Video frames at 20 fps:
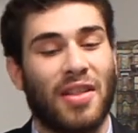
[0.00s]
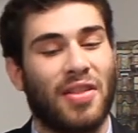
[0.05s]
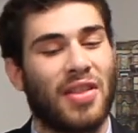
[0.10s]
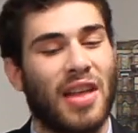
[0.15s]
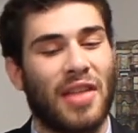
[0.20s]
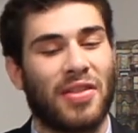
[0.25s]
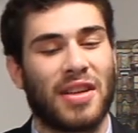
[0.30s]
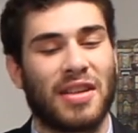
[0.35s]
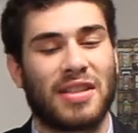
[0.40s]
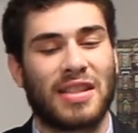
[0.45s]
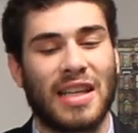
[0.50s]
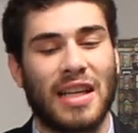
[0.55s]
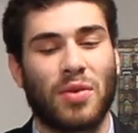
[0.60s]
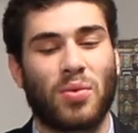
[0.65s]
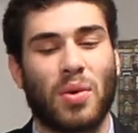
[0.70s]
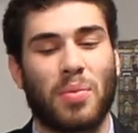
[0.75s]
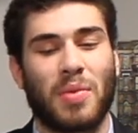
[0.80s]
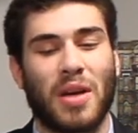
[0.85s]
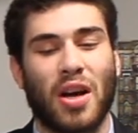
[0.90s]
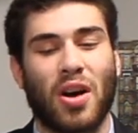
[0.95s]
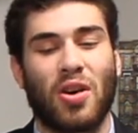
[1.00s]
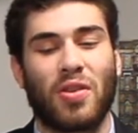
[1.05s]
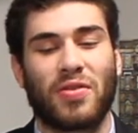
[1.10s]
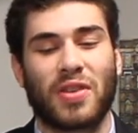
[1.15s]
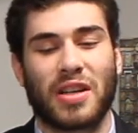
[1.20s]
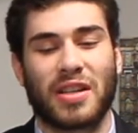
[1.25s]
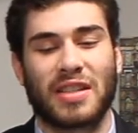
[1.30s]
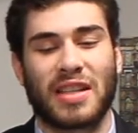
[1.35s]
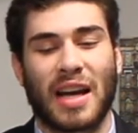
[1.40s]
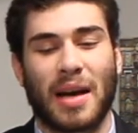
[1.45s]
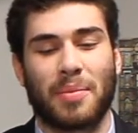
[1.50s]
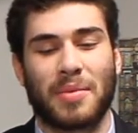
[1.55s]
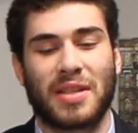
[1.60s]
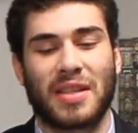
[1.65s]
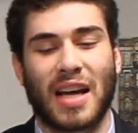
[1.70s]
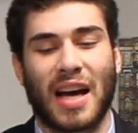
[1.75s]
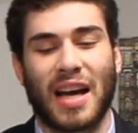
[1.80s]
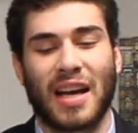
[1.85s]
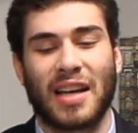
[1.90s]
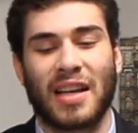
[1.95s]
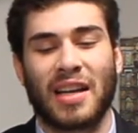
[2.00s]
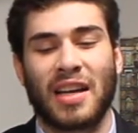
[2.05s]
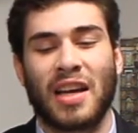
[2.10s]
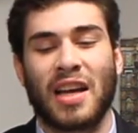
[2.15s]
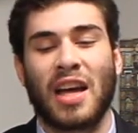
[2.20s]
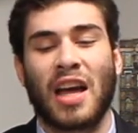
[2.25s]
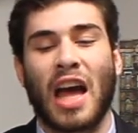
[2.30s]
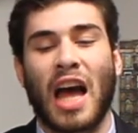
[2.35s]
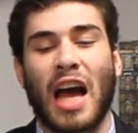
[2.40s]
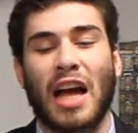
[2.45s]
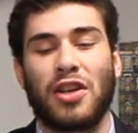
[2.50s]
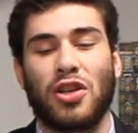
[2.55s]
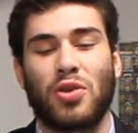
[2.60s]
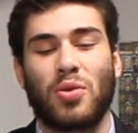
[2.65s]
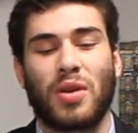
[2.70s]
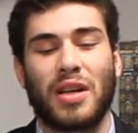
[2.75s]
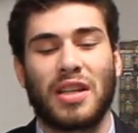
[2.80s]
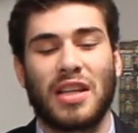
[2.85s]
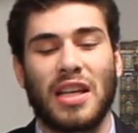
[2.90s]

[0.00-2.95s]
Then the scene would be over, Sam said, and you would